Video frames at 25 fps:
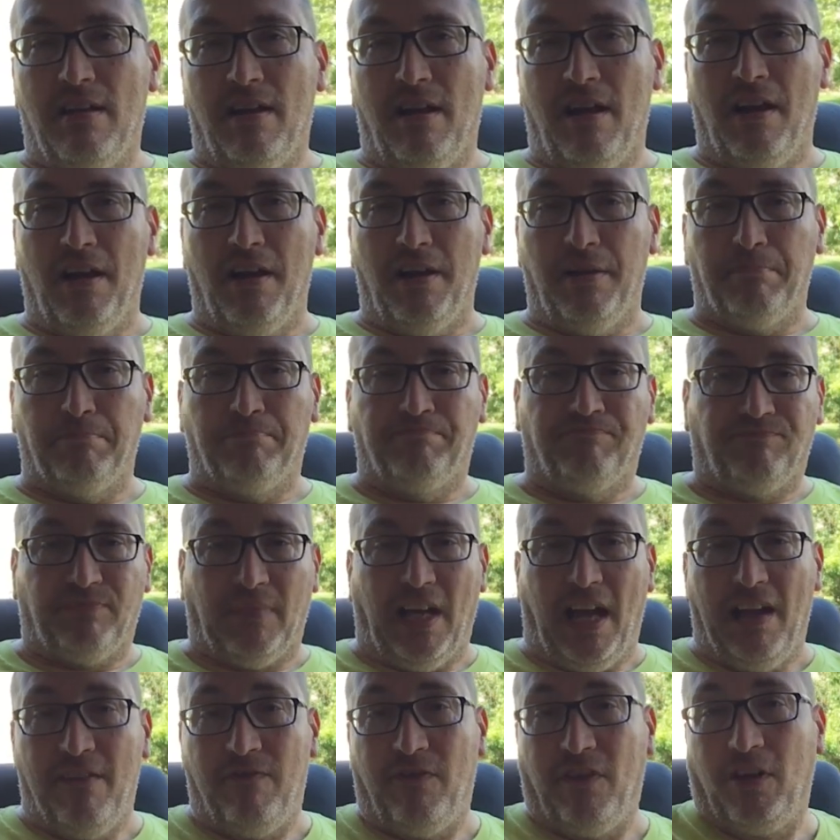I
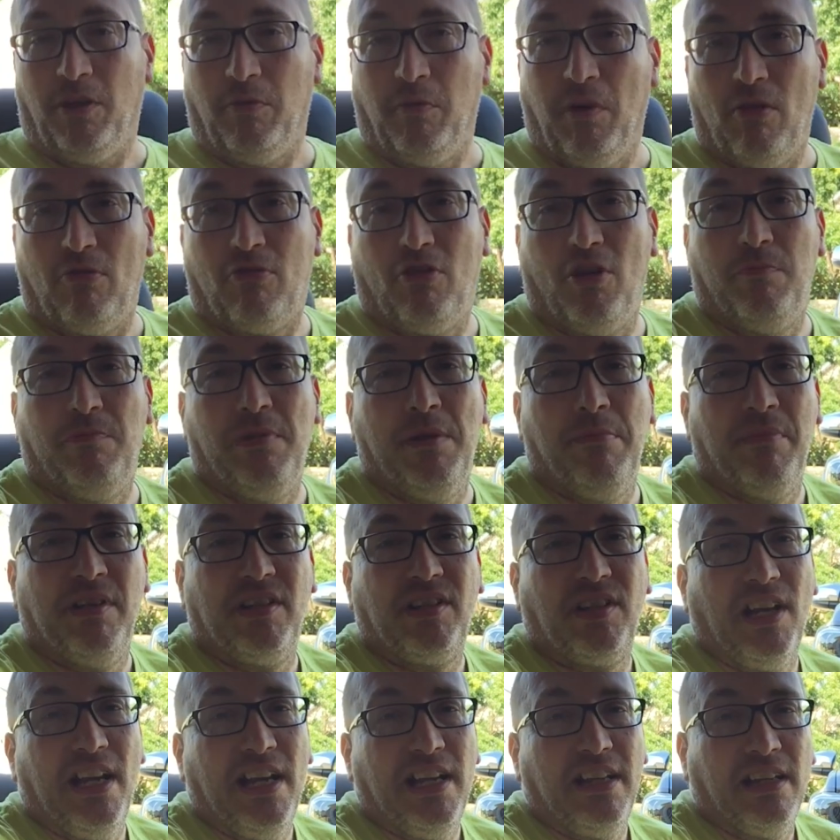very well could be
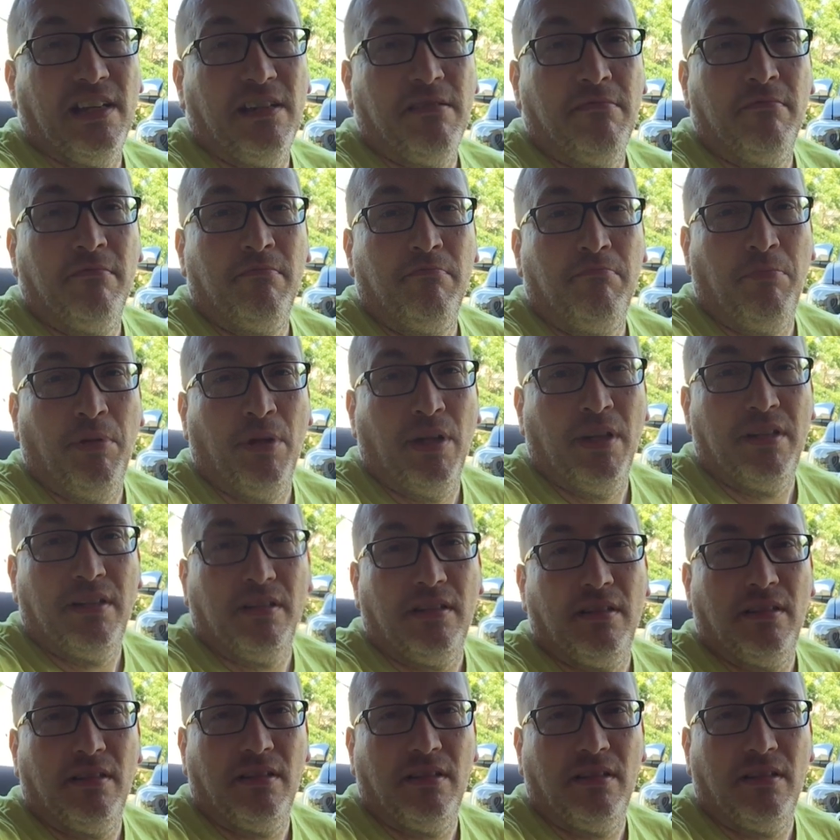mistaken, but